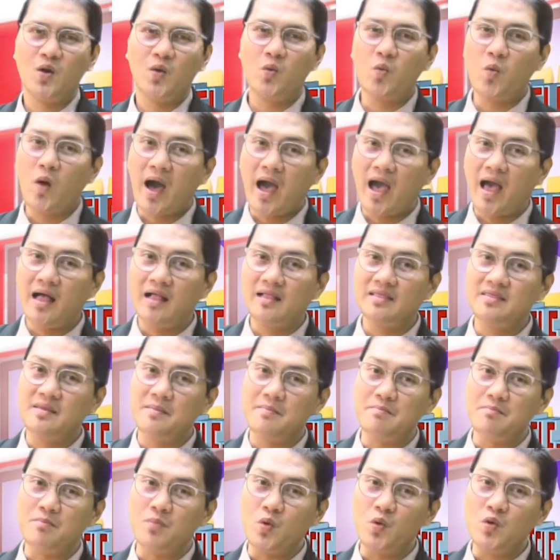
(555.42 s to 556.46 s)
while the
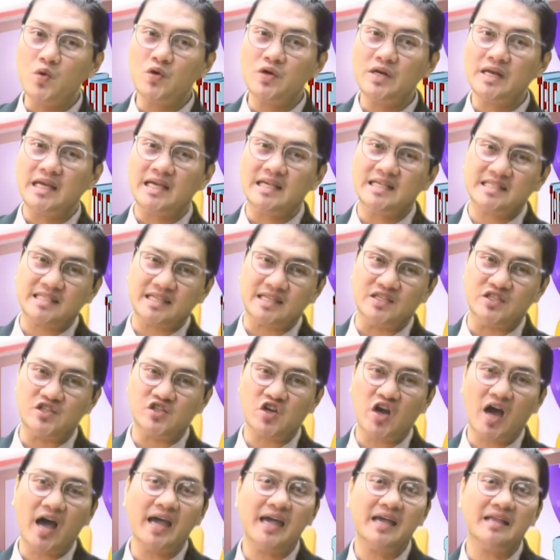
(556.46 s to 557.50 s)
moon is a
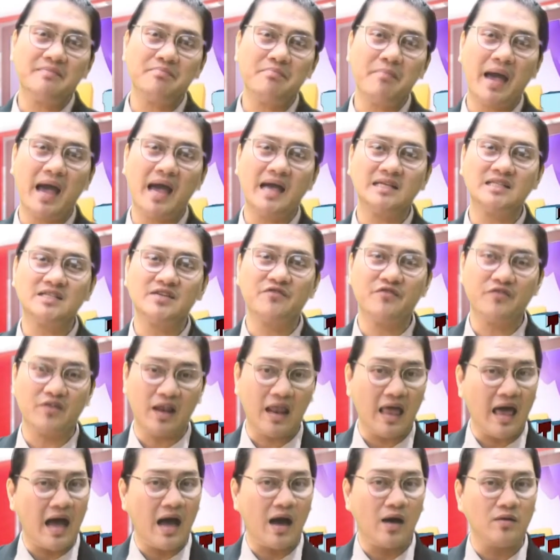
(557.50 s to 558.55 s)
giant mass of
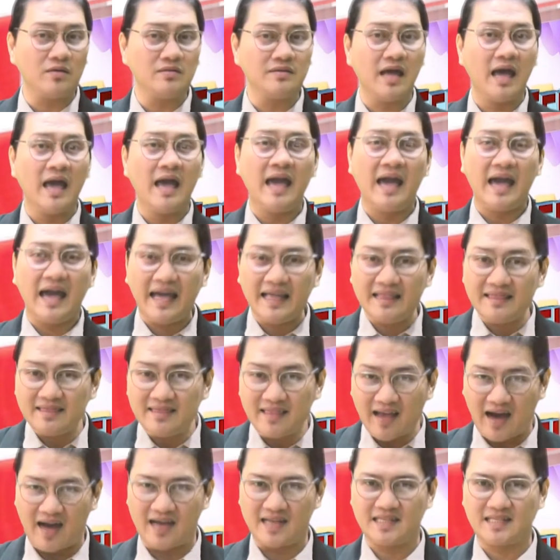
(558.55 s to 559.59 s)
cloud and
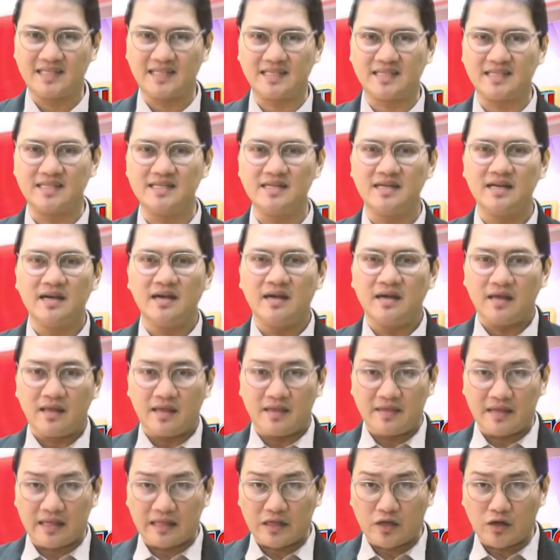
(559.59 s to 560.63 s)
dust
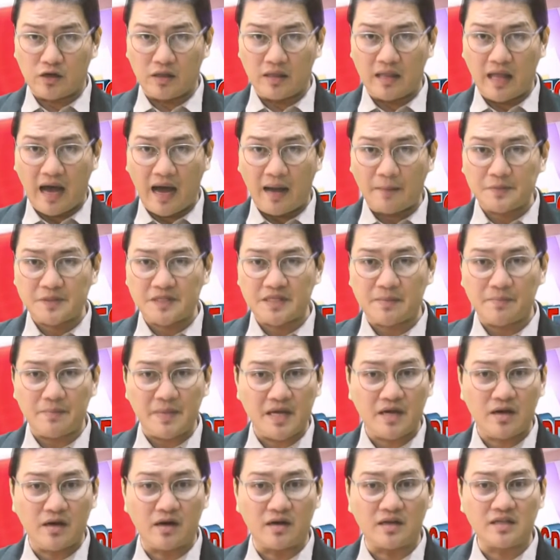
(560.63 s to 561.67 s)
that collapsed
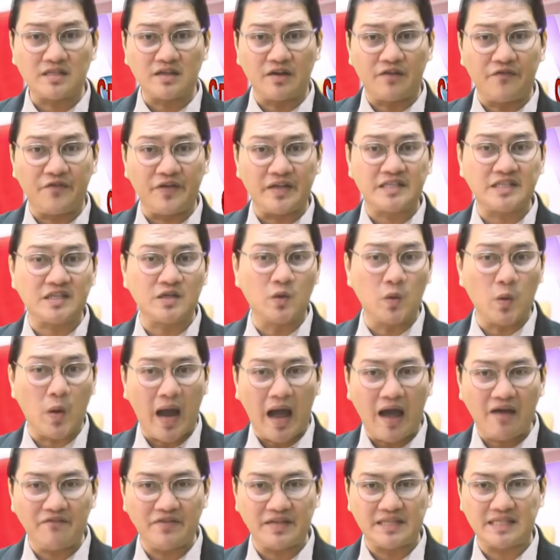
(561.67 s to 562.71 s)
because of its
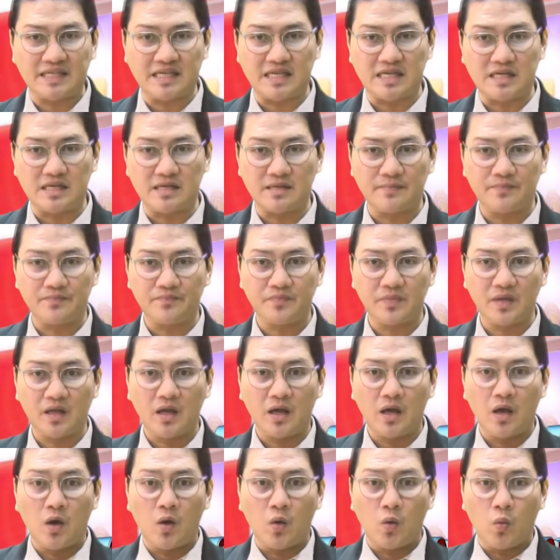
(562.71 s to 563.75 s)
gravity.
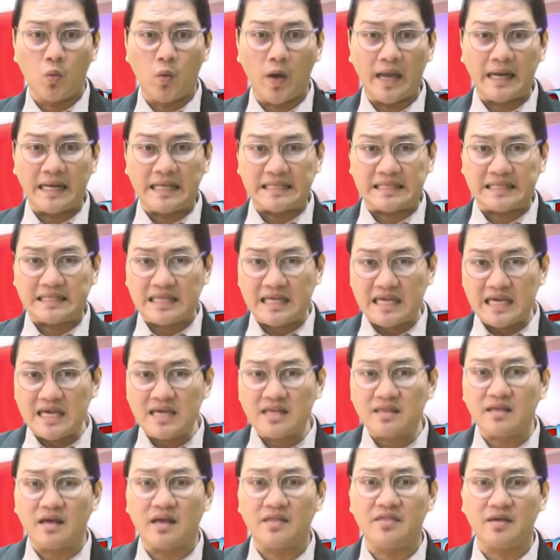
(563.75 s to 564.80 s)
When it
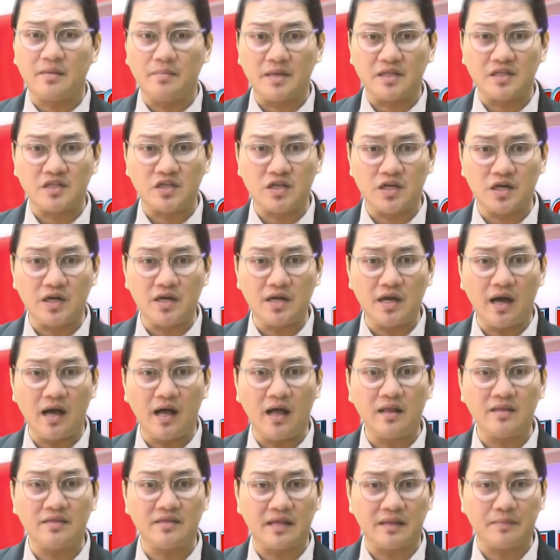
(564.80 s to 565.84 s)
did, the
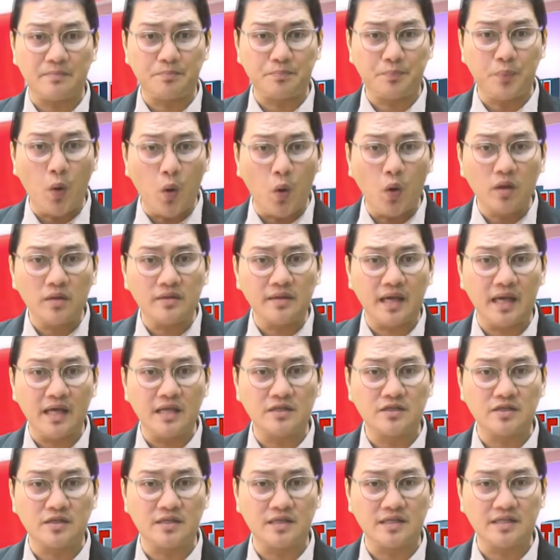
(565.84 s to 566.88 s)
material that pulled
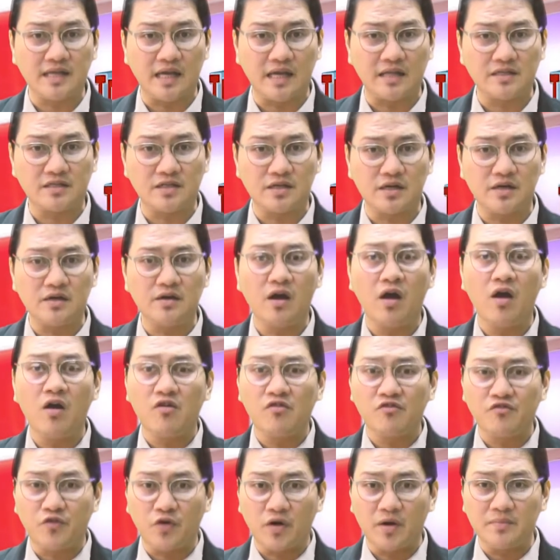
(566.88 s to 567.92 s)
into the center
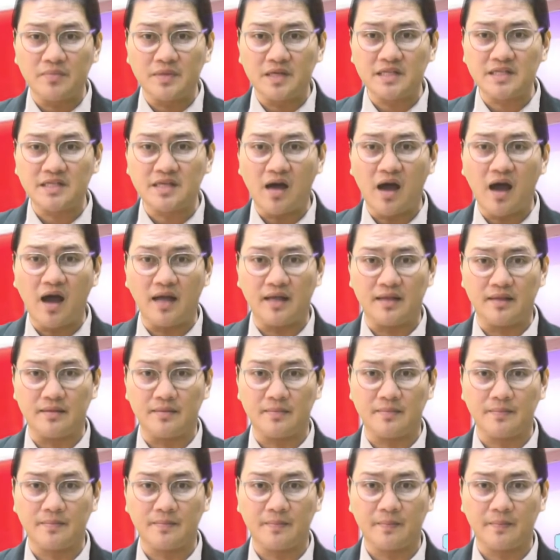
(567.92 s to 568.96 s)
formed the sun.